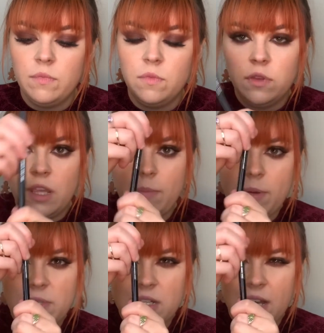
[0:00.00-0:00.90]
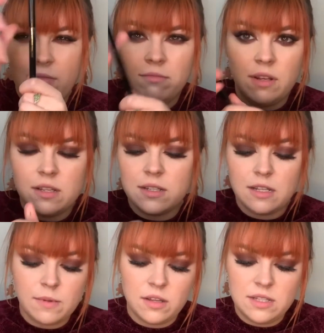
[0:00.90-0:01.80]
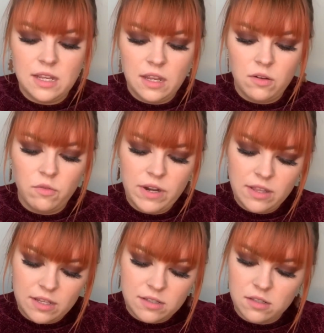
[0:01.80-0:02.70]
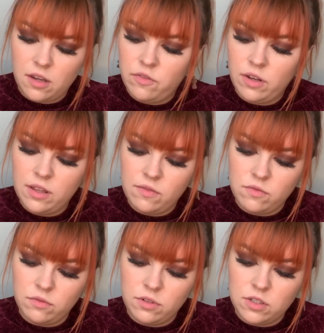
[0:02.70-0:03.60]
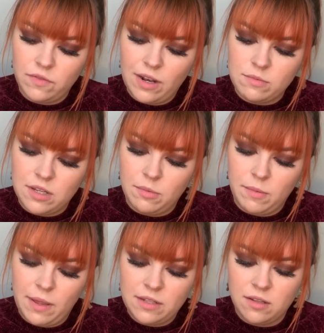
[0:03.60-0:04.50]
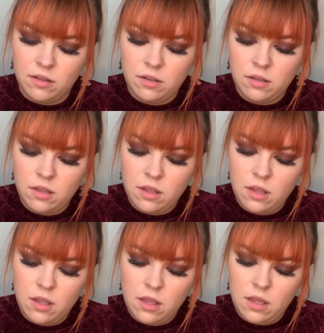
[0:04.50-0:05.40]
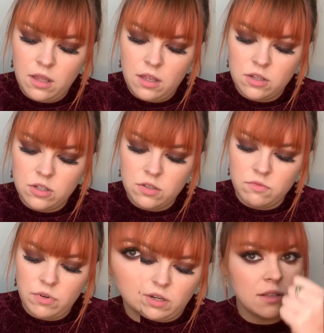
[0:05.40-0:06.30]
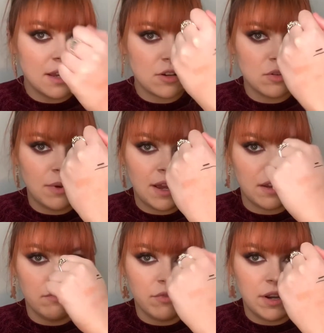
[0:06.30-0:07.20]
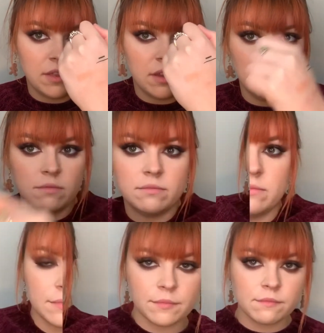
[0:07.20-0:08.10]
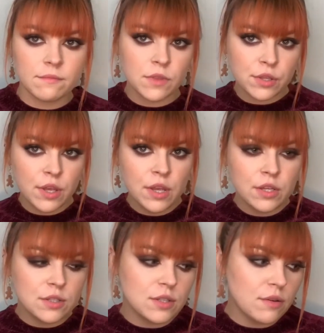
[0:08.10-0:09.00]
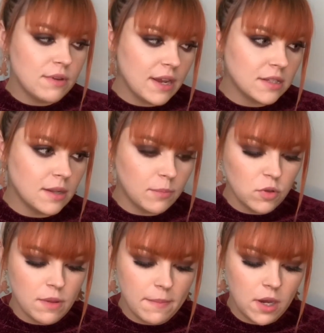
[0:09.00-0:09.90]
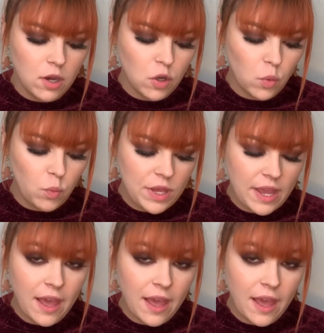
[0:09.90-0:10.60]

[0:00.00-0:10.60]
keep it upside down and it stays better. See, already that's, I feel like they've developed it a bit better. It's just really good. It's extra black and really thin. So next up on the mark, we have